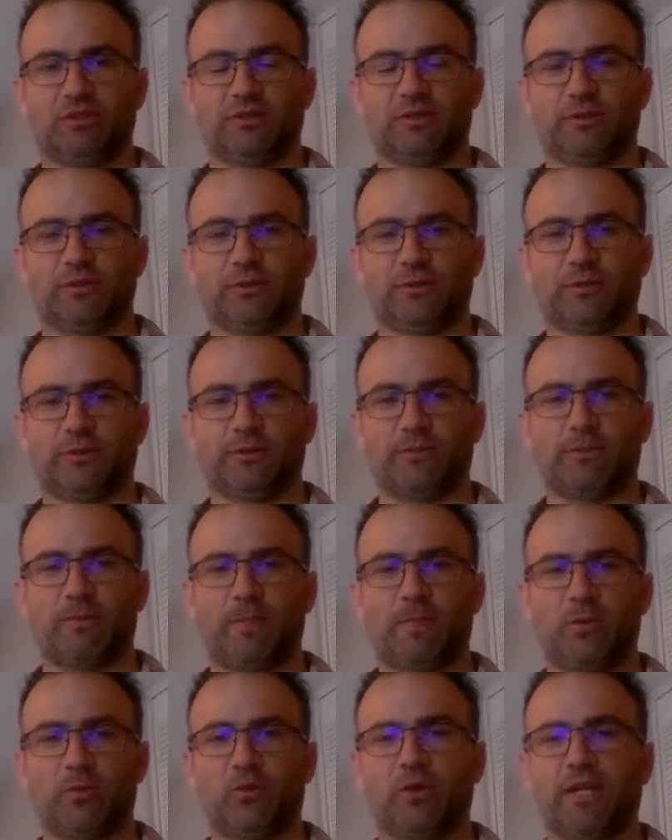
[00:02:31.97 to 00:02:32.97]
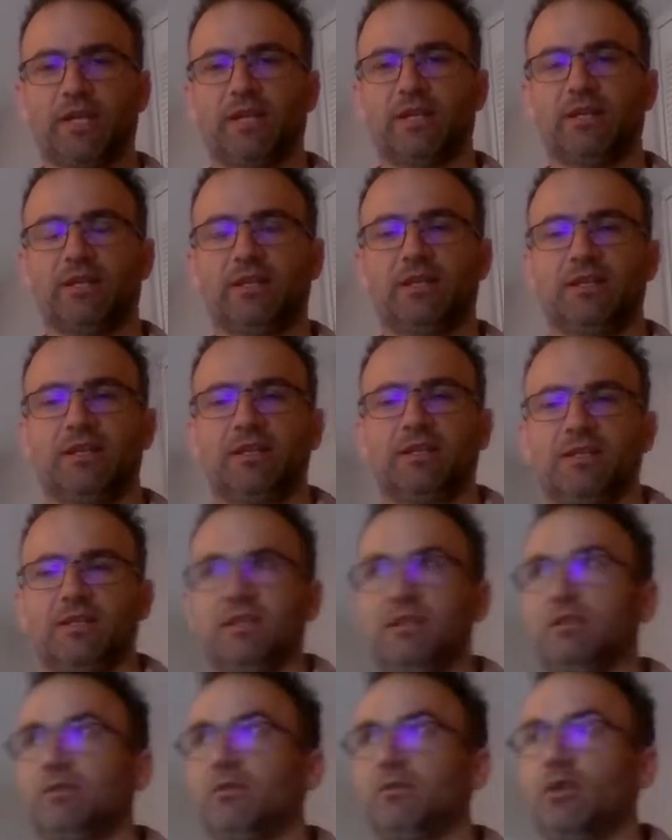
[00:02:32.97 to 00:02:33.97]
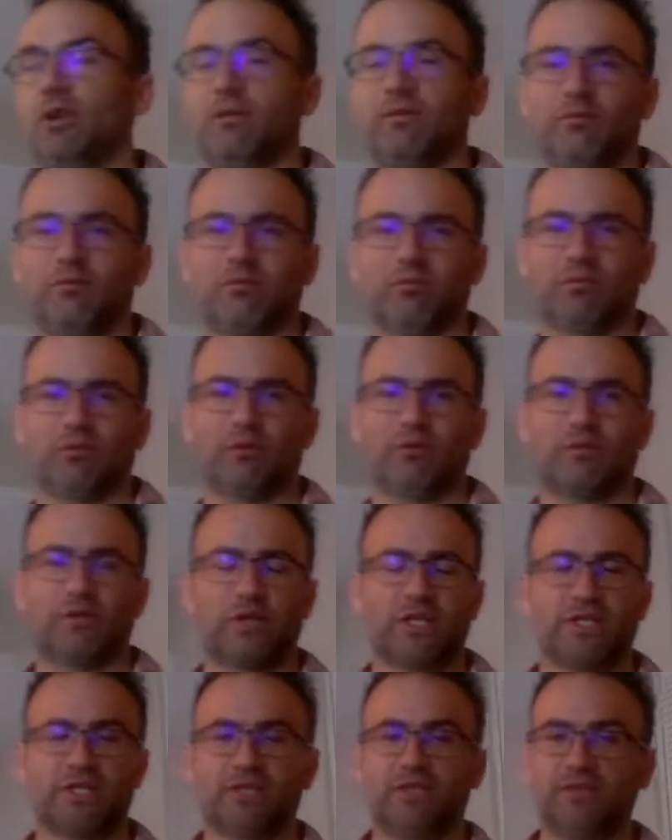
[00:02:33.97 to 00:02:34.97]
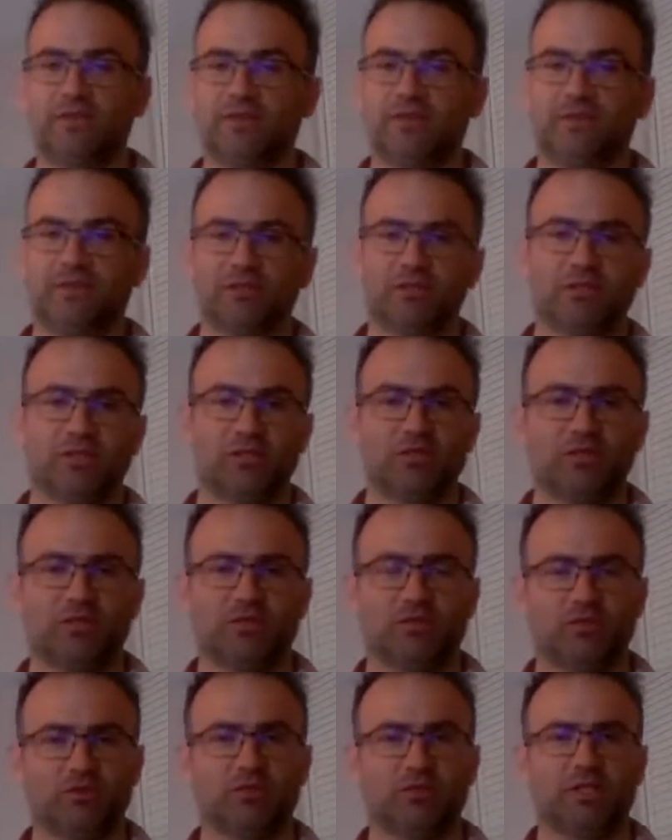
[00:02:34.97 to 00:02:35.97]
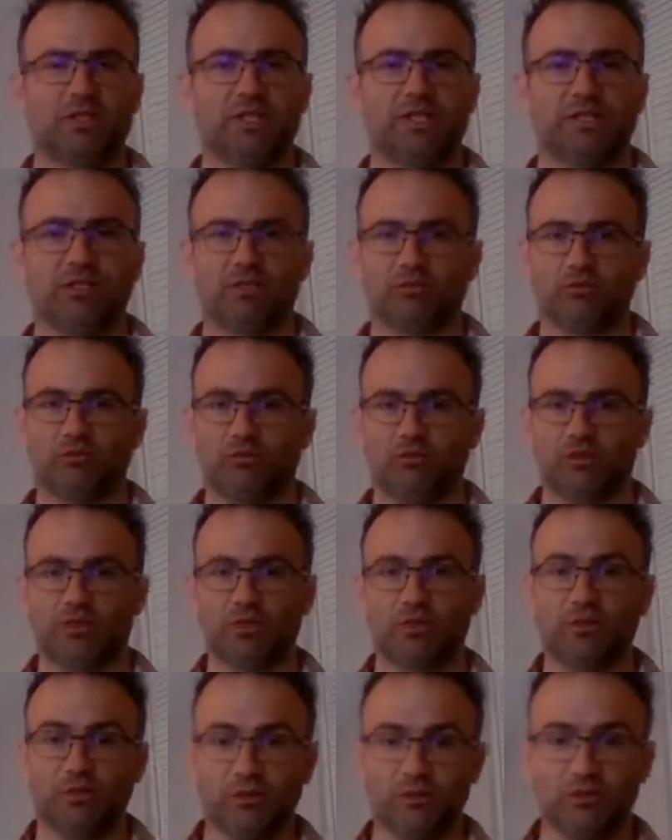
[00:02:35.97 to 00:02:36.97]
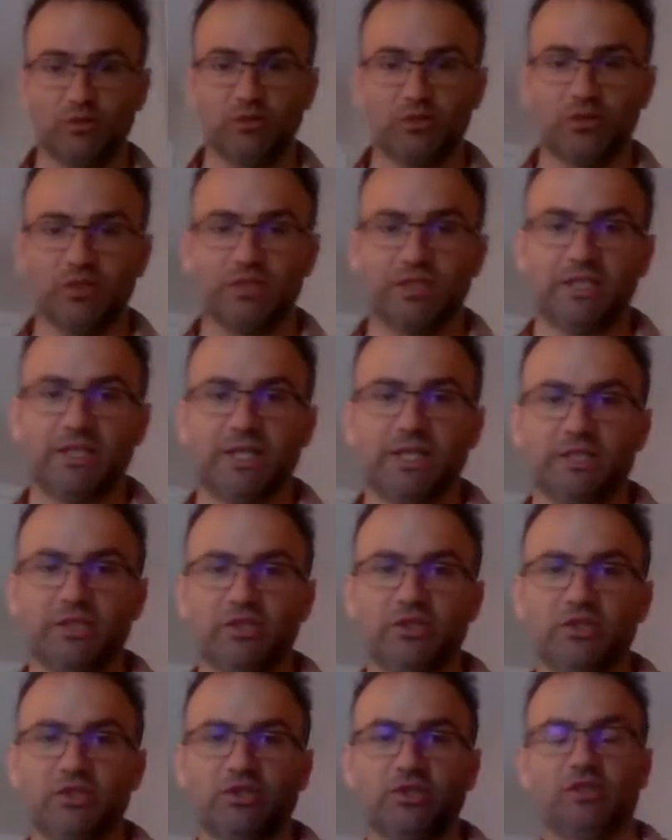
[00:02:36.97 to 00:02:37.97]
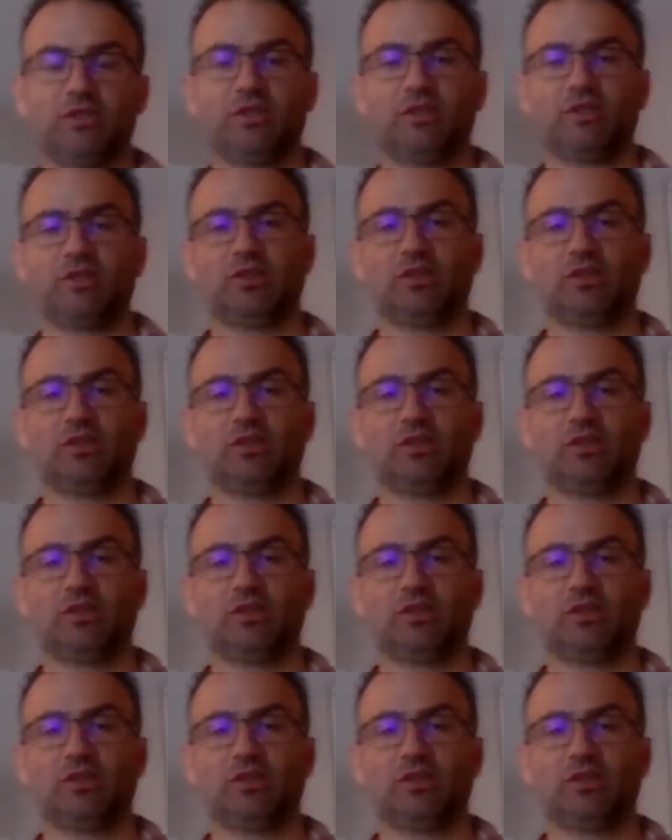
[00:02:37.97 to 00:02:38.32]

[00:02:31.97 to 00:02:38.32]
You can, if you have a variety similar that you really like, you want to include in addition